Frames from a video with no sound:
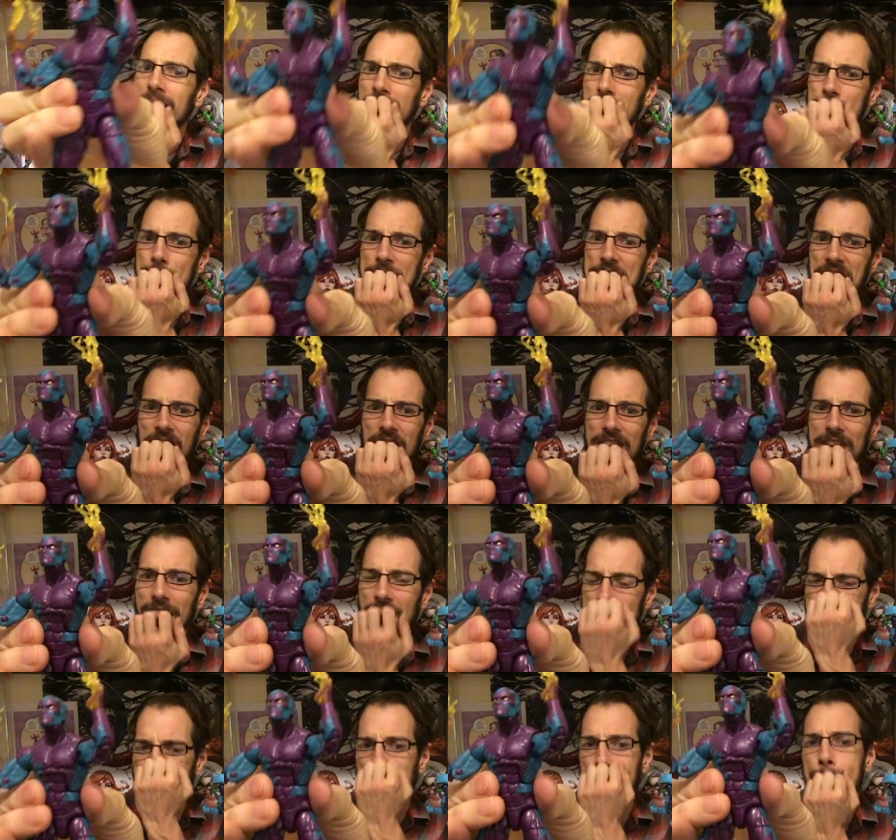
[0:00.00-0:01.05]
the material
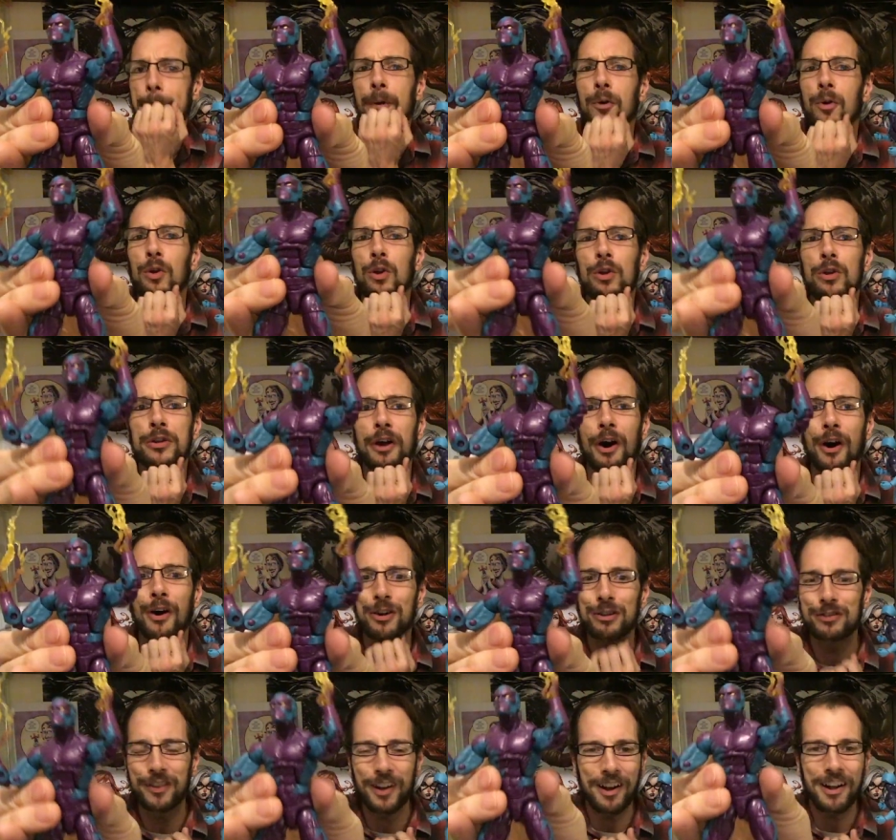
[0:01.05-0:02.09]
is like pulled
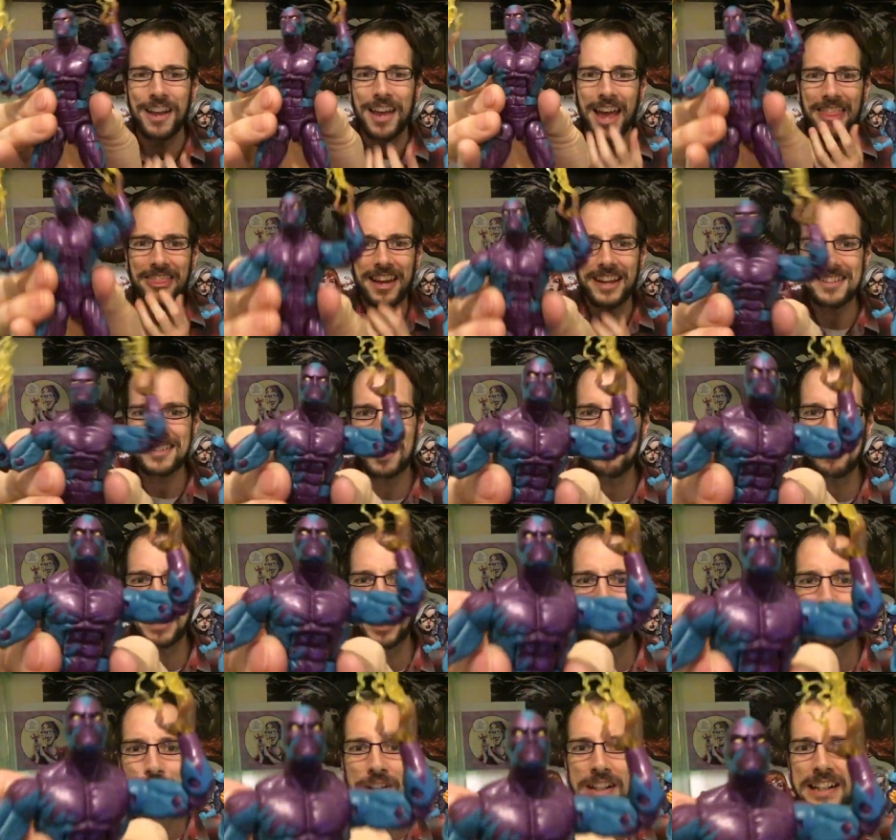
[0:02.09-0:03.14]
over. That's something I
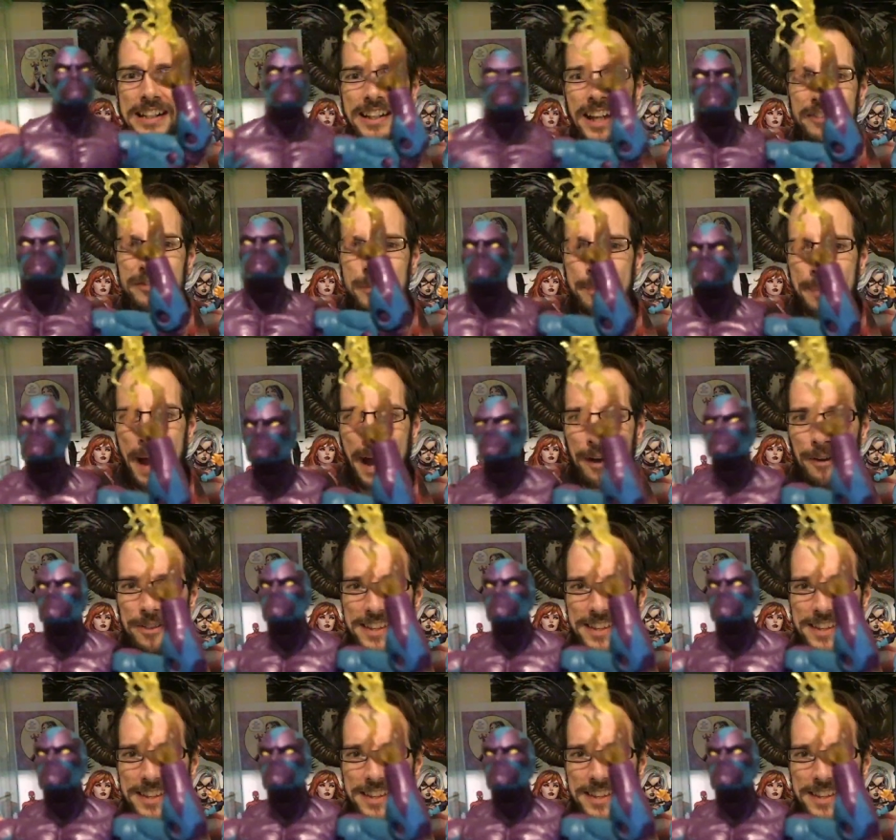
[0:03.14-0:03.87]
really love about